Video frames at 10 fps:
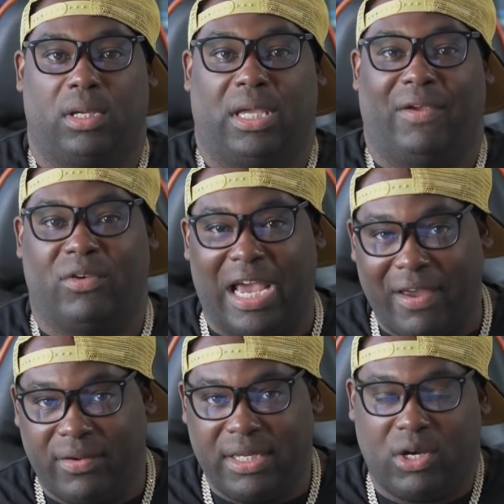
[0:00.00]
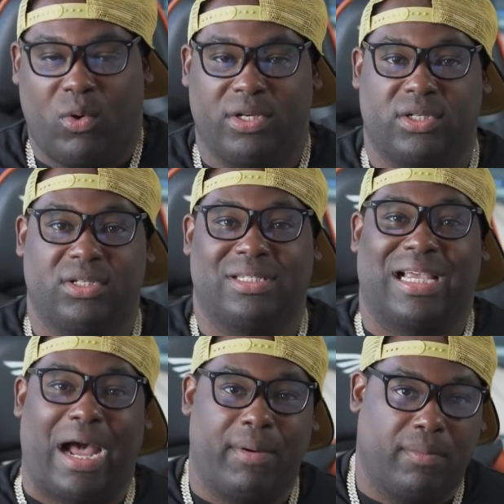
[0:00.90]
If you have any questions,
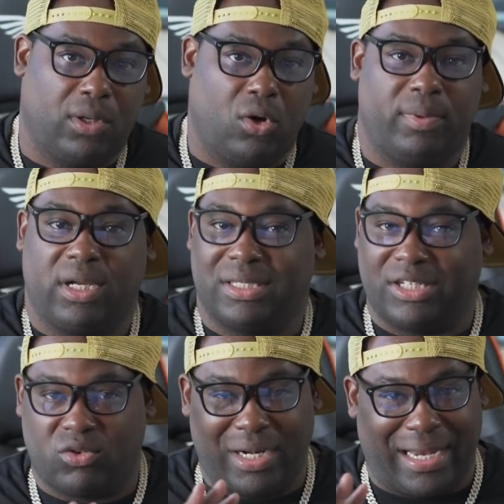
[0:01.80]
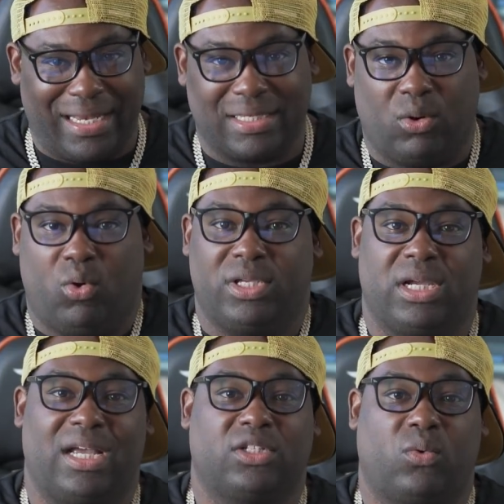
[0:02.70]
comment below because I try to answer all your
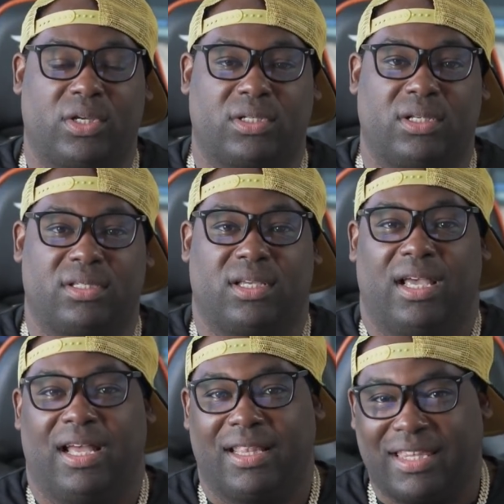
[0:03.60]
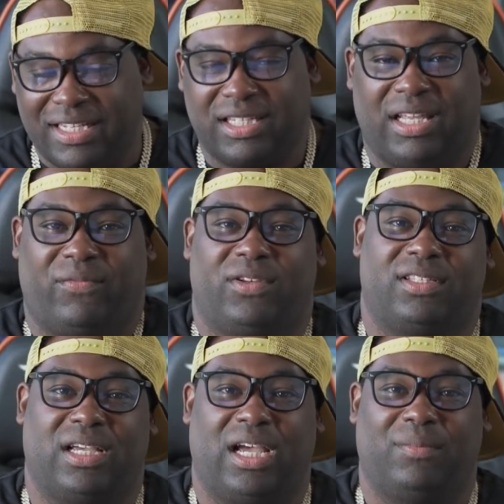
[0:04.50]
guys' questions. Thanks a lot for your
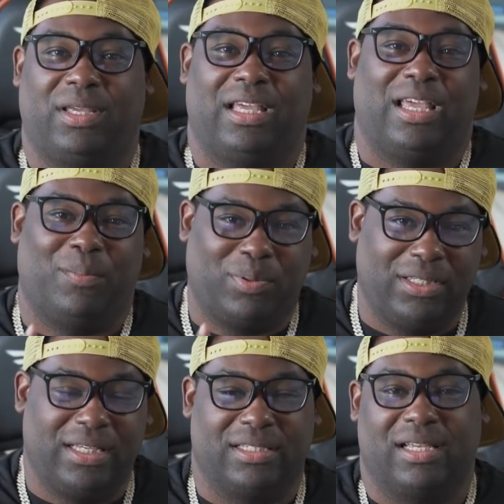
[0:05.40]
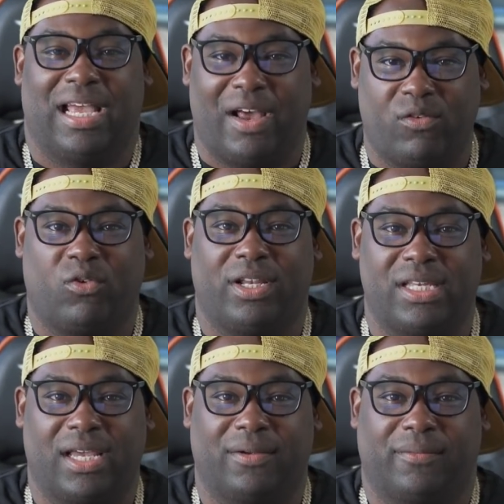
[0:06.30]
time, and please have a great day.